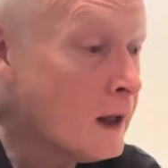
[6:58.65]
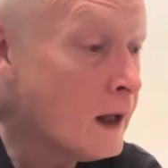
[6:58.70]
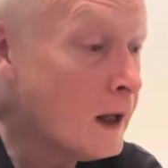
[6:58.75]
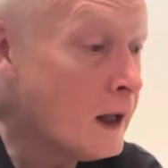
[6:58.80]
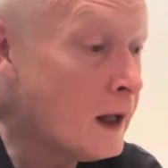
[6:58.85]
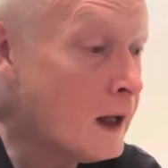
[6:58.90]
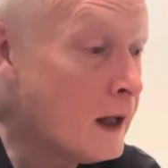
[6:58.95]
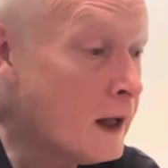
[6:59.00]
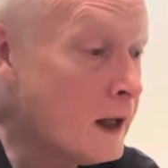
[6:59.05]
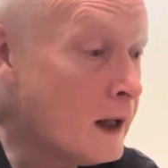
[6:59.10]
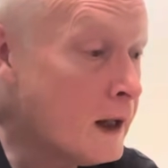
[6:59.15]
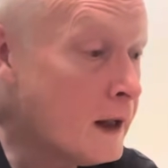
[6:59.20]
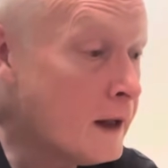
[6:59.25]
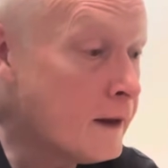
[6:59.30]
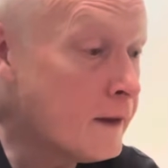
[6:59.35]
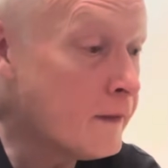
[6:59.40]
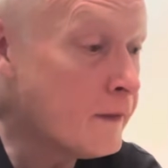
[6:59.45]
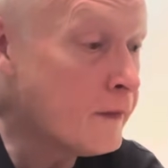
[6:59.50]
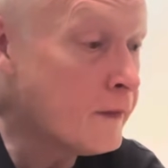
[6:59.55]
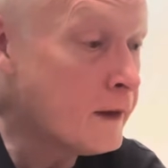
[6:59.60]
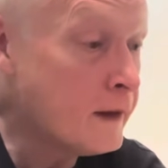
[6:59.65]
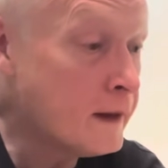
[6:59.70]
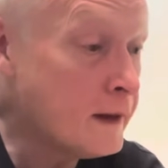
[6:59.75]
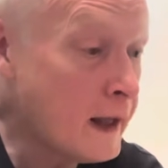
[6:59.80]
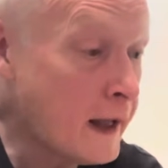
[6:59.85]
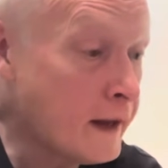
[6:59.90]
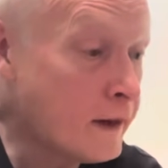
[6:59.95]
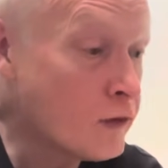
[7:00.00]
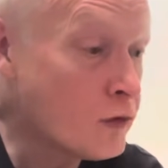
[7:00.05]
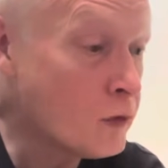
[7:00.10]
The
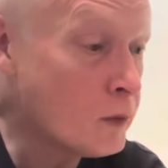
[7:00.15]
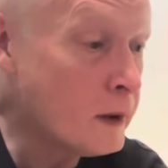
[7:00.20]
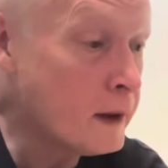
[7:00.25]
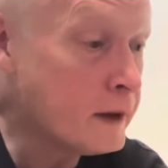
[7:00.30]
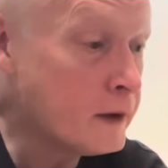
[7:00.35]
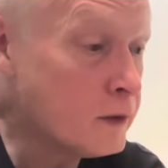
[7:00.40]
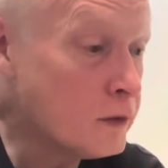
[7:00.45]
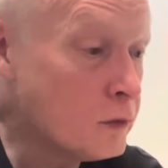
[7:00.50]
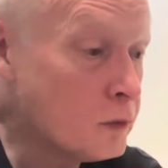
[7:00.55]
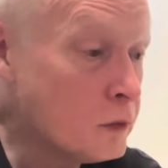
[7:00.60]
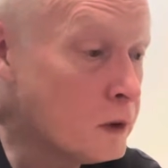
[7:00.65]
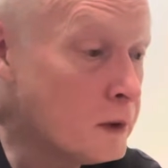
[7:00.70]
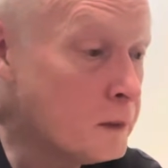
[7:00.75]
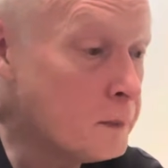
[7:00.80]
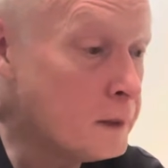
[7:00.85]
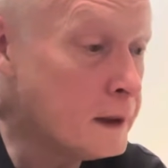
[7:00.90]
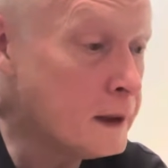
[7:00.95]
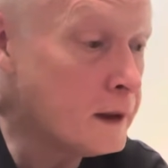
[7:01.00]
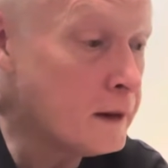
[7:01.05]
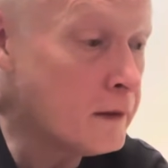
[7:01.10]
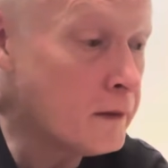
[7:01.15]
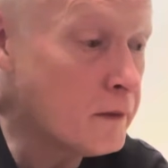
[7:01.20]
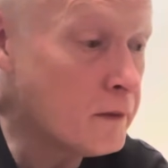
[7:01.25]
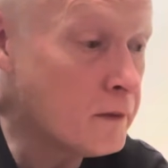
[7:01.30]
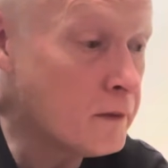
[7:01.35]
next one will be